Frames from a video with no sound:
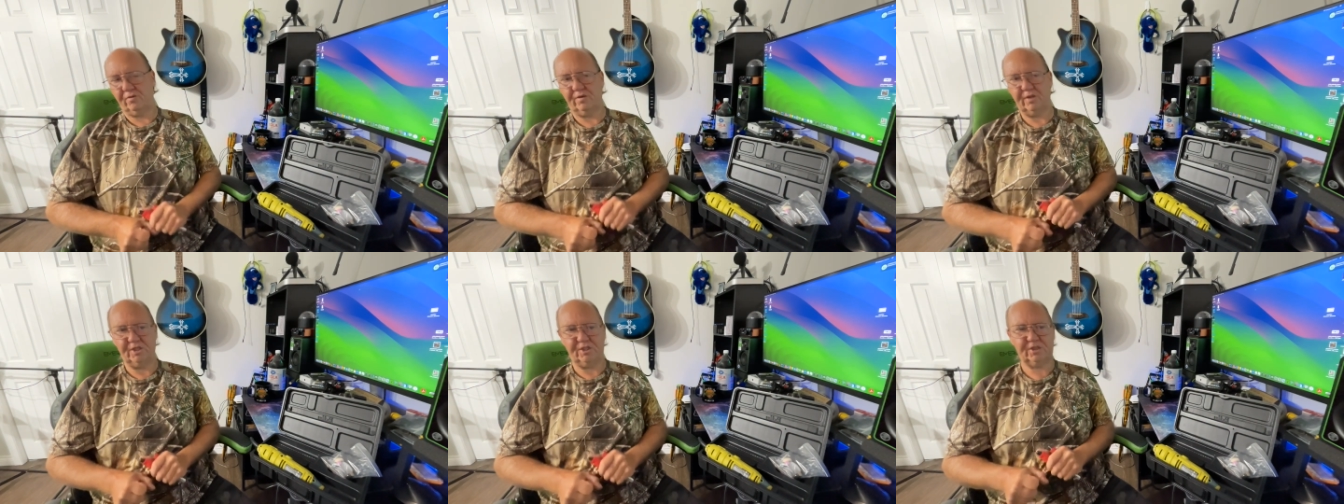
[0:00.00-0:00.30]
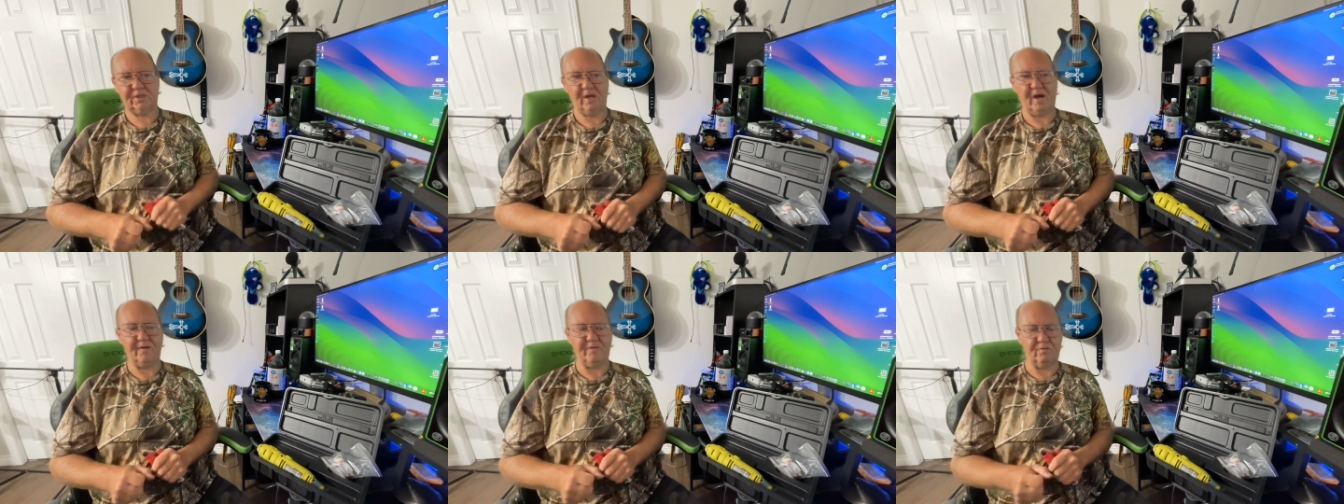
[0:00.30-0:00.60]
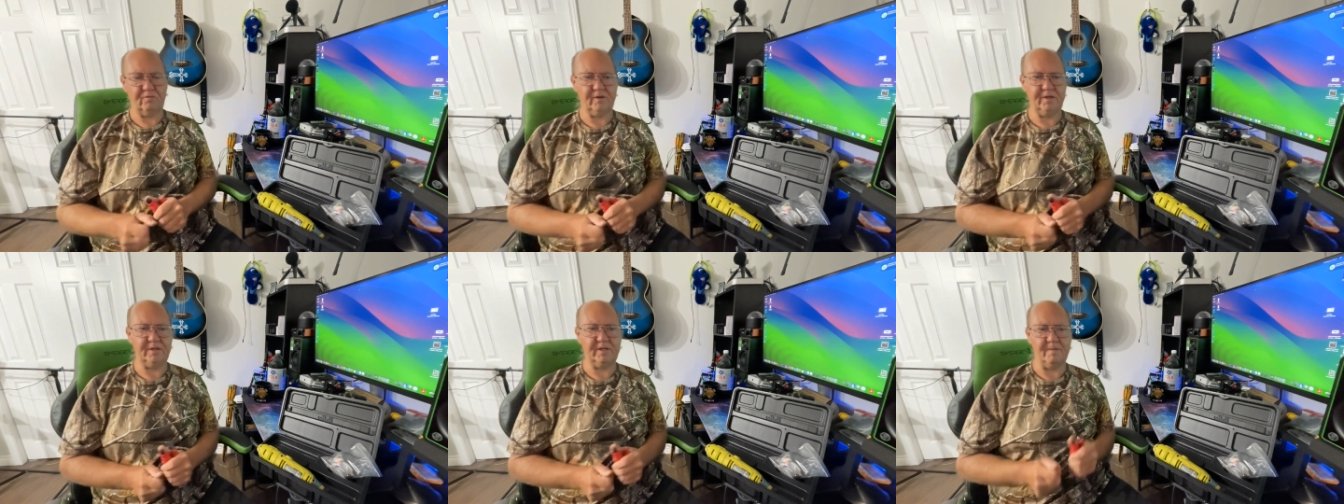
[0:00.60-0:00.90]
this tough
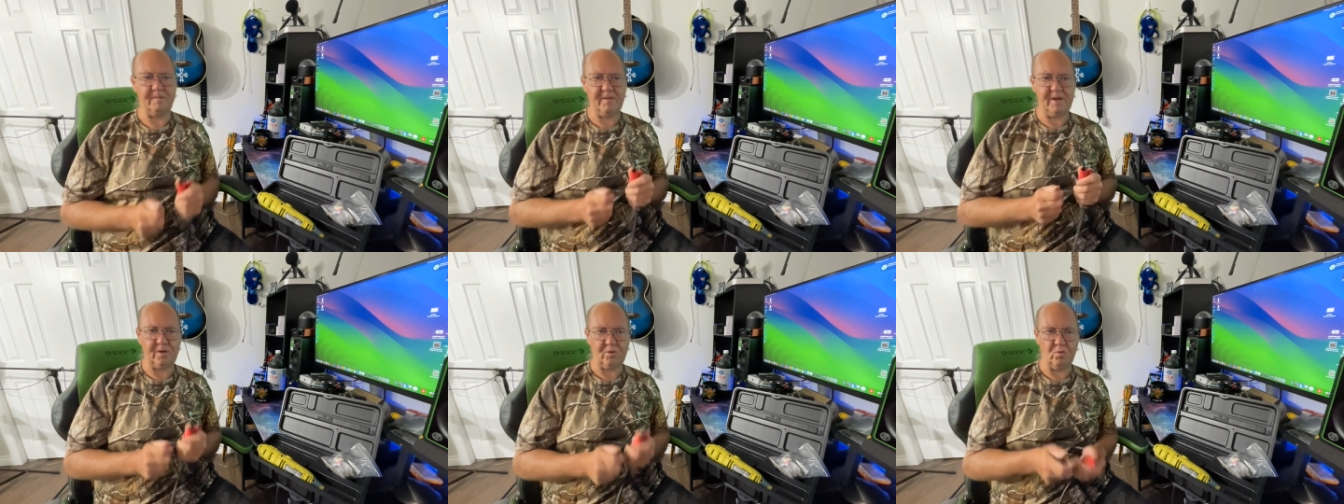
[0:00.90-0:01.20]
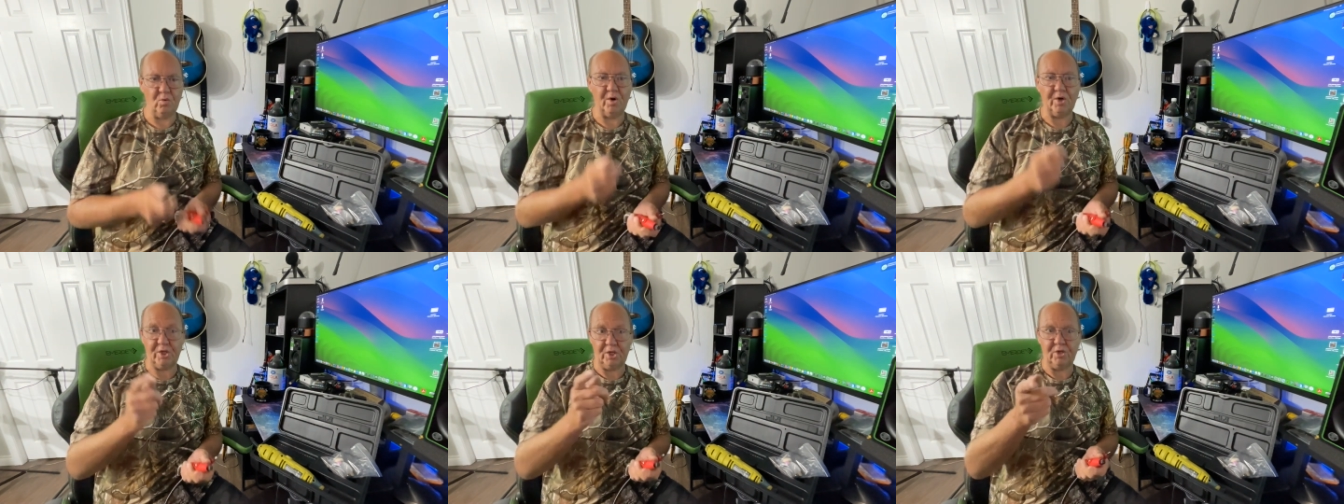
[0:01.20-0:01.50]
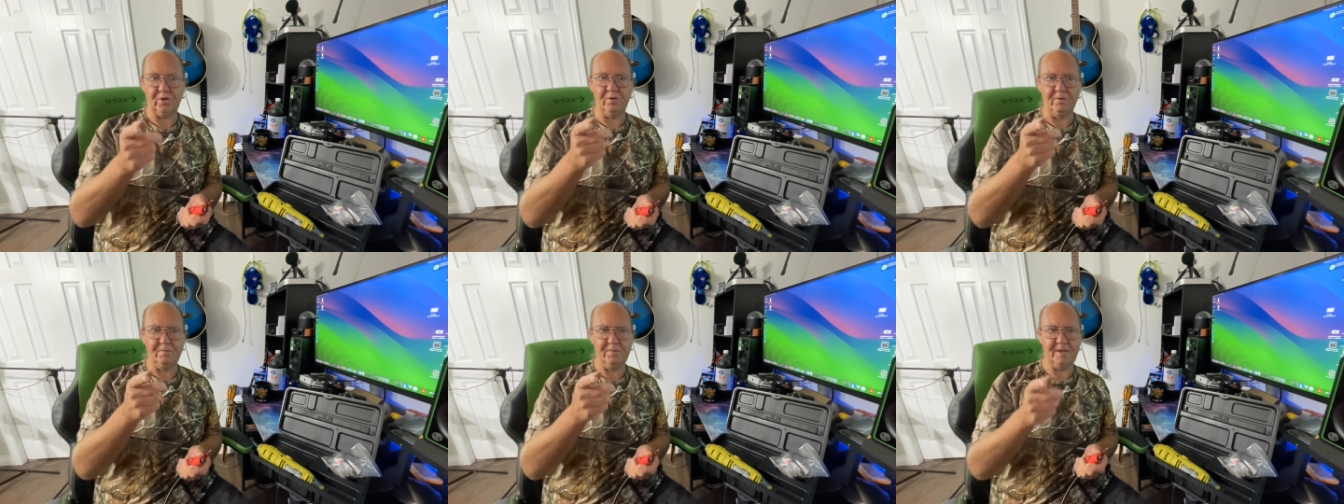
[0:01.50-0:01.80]
wood to make one of
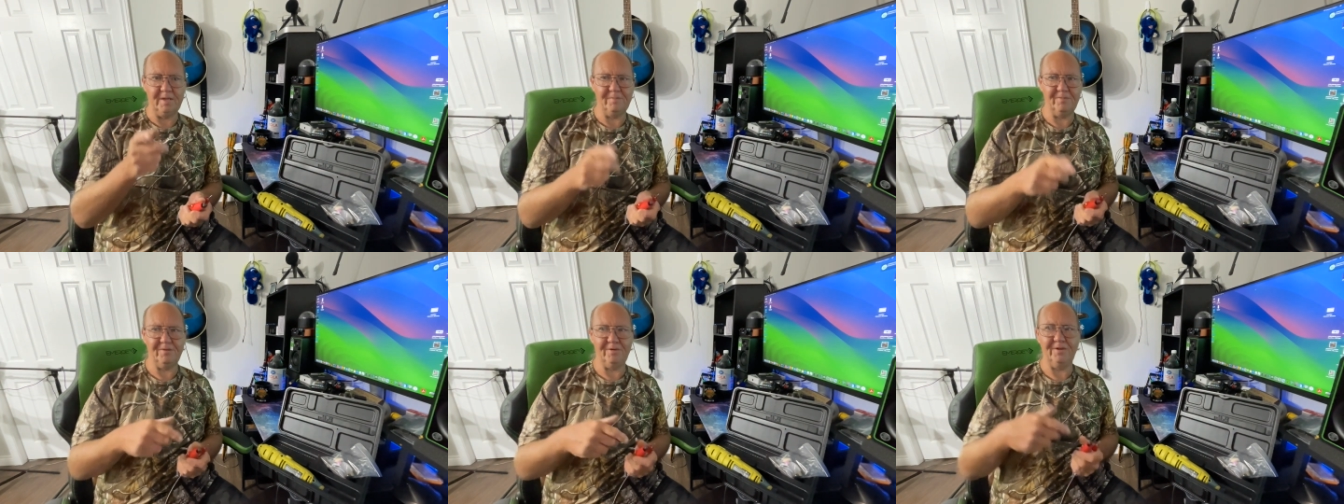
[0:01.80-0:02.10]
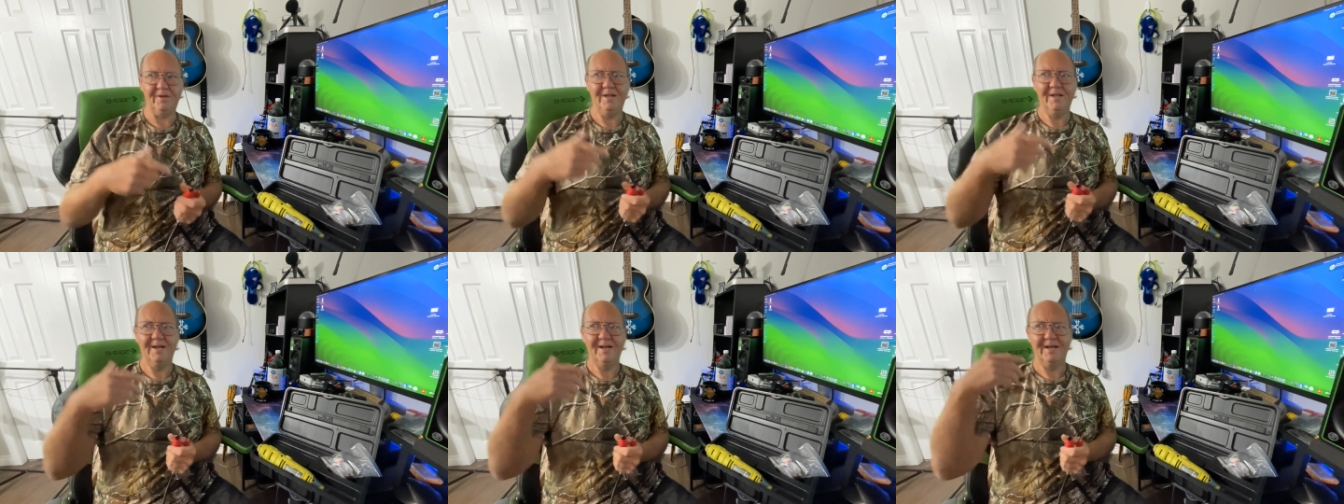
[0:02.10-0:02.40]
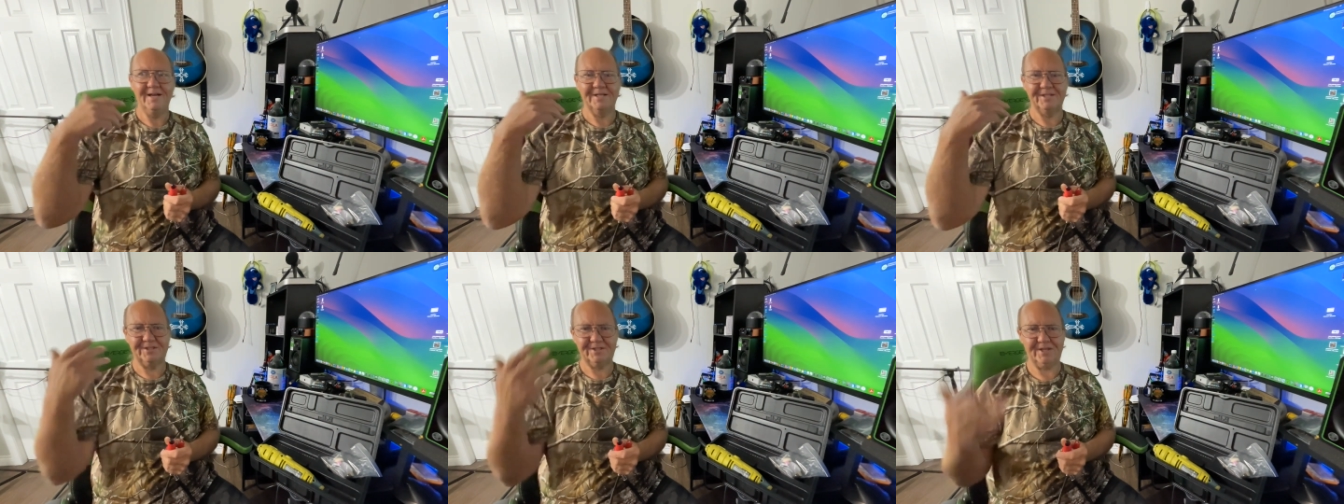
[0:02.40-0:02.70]
you people
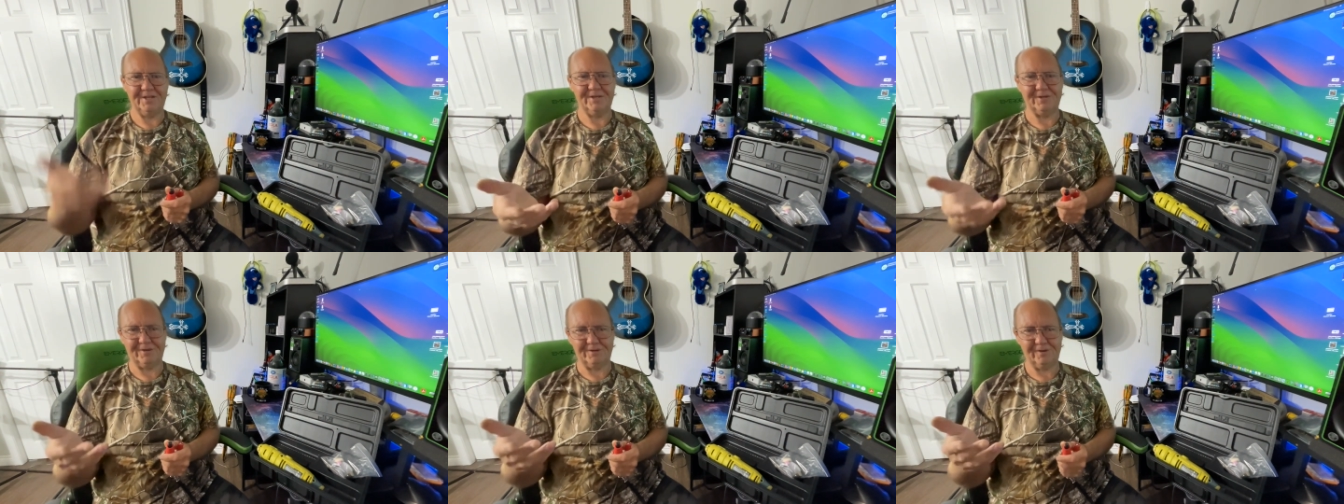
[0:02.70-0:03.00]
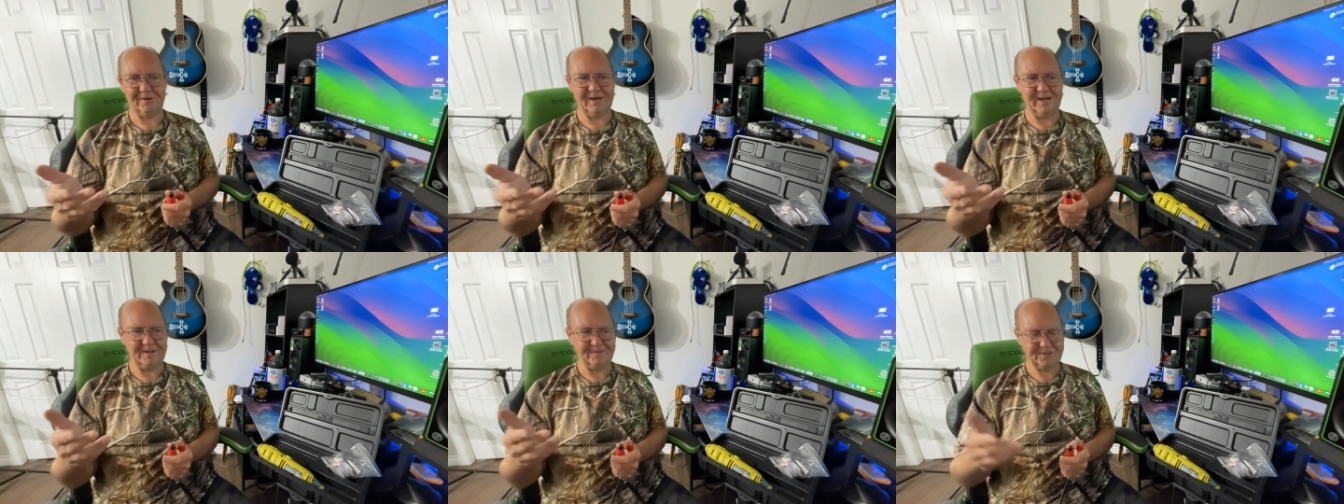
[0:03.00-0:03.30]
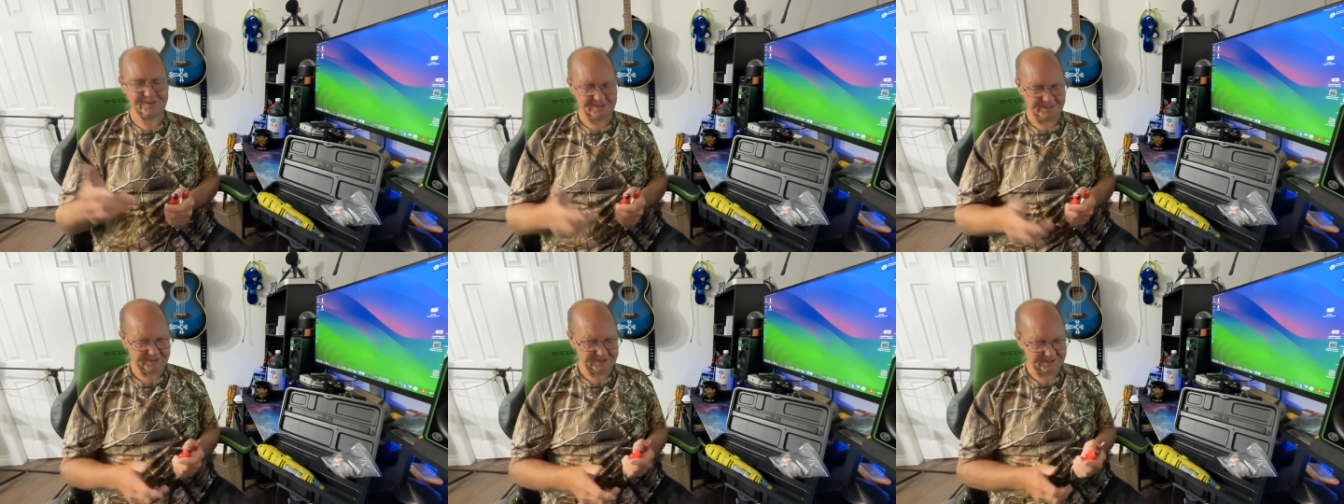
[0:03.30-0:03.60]
a set of grips,
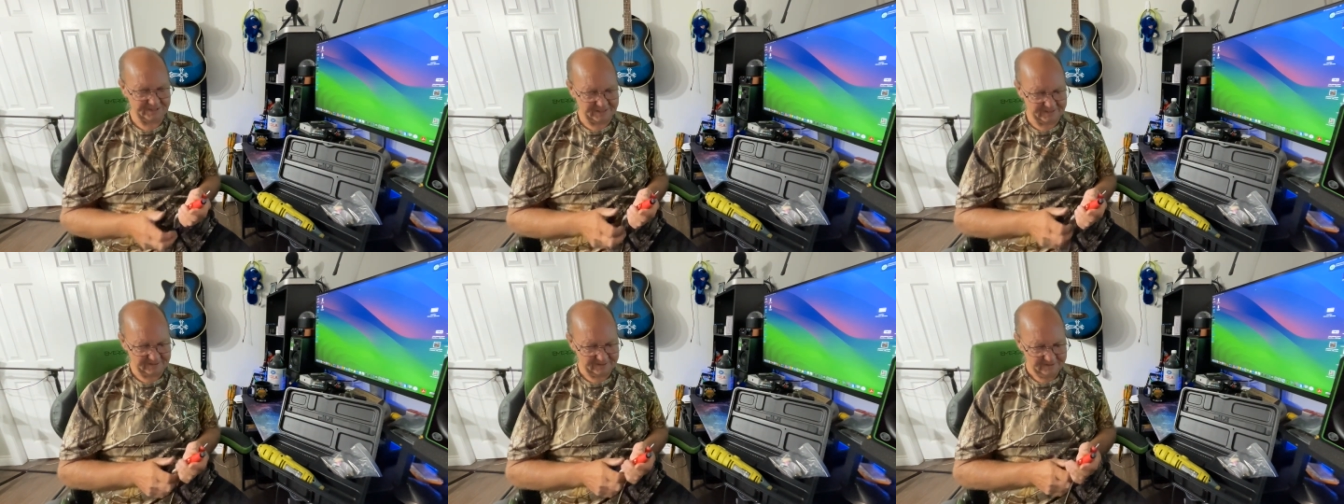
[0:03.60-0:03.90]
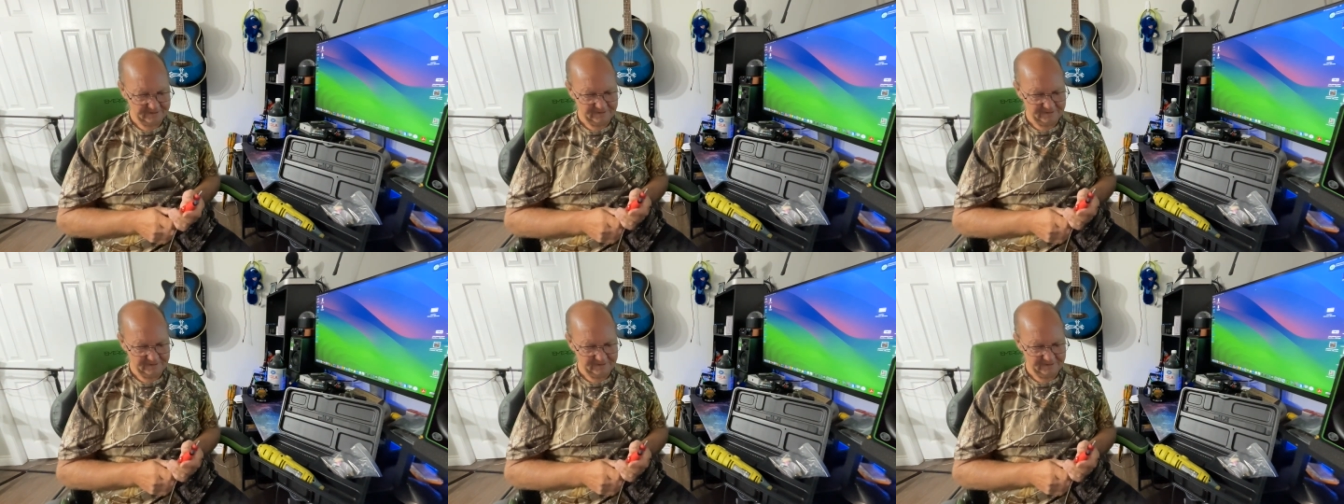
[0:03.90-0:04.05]
and it's like,